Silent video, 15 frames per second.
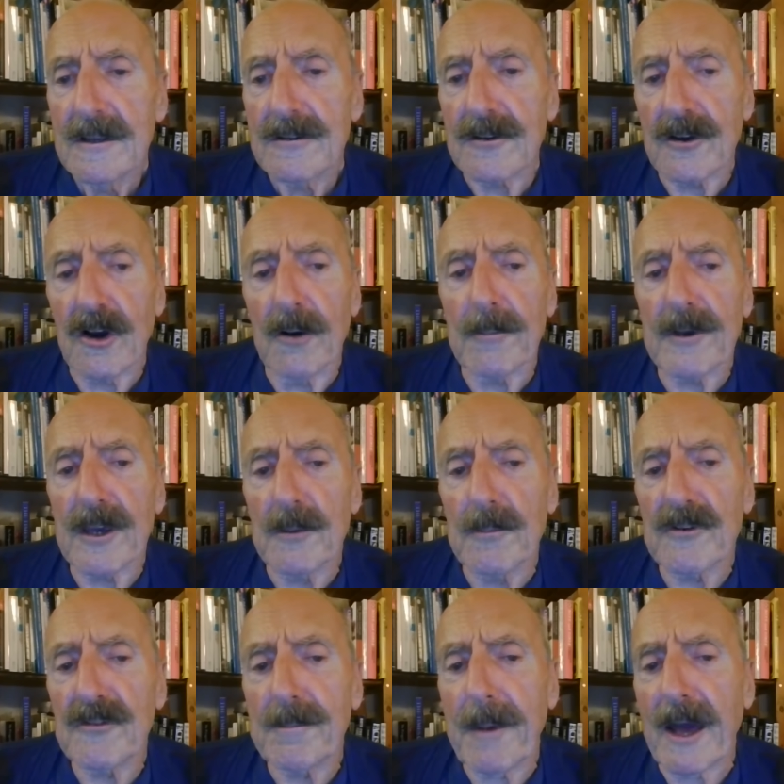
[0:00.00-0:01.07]
the comic in
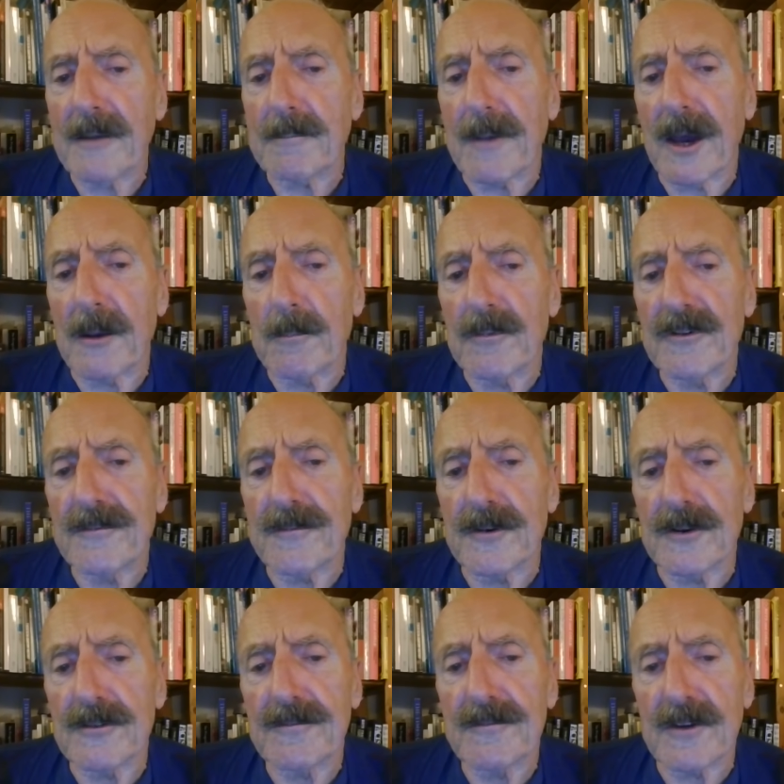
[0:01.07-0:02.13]
which Batman was
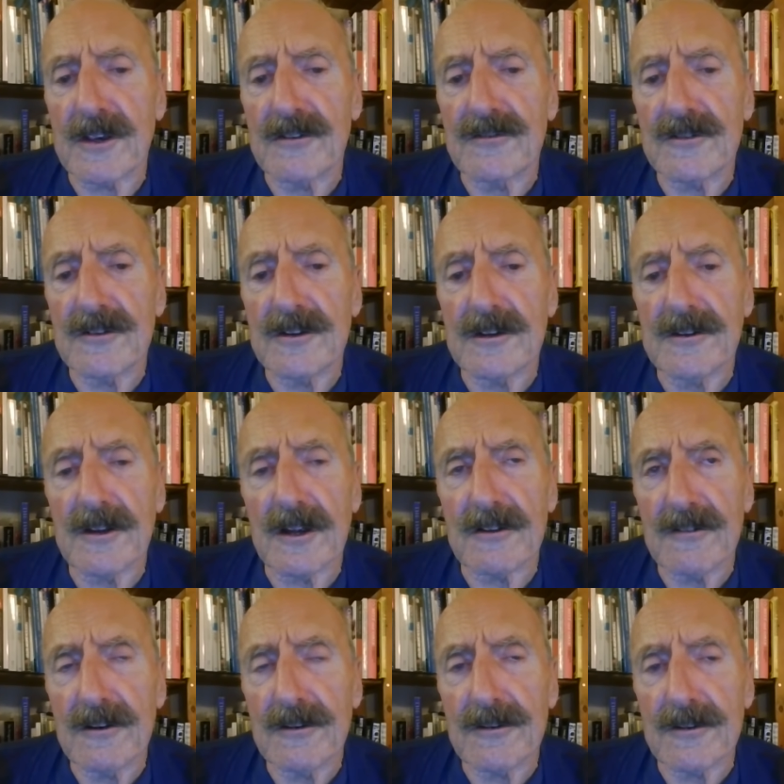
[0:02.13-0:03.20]
first featured in
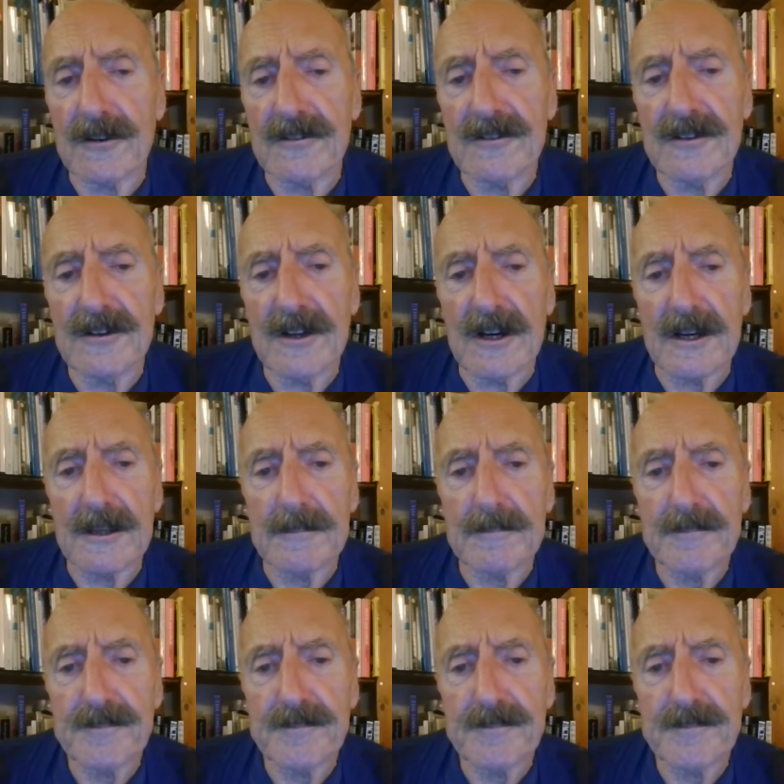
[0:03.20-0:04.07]
1939.